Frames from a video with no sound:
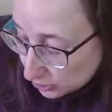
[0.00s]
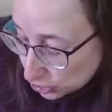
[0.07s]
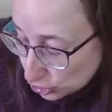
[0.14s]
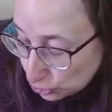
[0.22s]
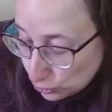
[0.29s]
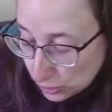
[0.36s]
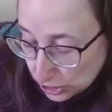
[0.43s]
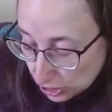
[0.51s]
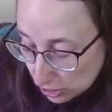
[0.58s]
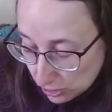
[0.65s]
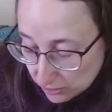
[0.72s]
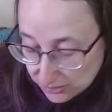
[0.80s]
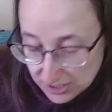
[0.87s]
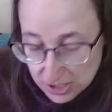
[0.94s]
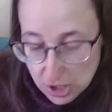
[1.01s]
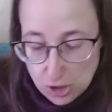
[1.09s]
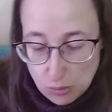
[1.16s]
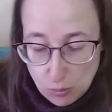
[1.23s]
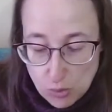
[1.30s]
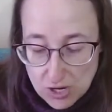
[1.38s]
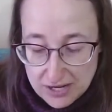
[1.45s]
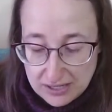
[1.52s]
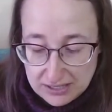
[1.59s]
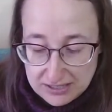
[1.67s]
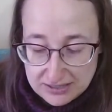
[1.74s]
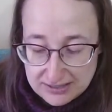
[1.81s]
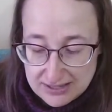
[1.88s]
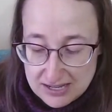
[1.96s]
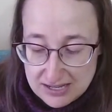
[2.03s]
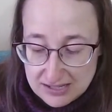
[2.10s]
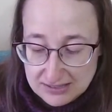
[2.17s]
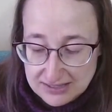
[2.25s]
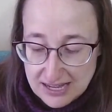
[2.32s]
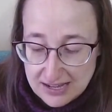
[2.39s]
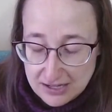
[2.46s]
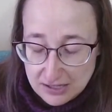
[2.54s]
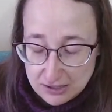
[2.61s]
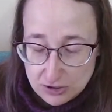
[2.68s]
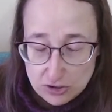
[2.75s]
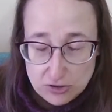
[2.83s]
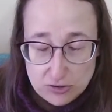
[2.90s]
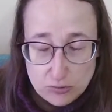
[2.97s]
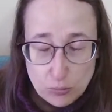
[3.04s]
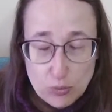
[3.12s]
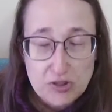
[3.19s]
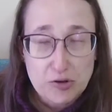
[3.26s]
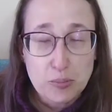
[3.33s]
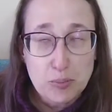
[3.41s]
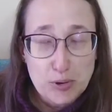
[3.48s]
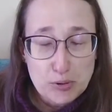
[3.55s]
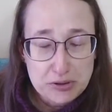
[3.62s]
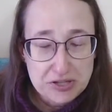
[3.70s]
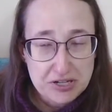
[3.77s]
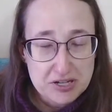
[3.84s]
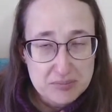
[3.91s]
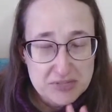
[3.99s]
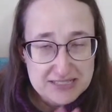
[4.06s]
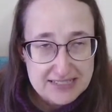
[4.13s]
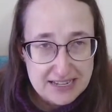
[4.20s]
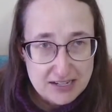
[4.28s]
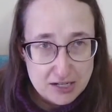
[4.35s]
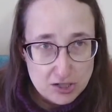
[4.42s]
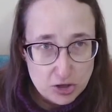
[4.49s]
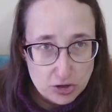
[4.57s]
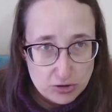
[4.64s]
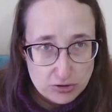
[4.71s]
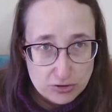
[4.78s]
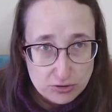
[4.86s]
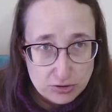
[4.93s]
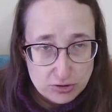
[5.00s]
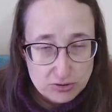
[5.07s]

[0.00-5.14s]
2 yarns. One is the Zen Yarn, well, they're both Zen Yarn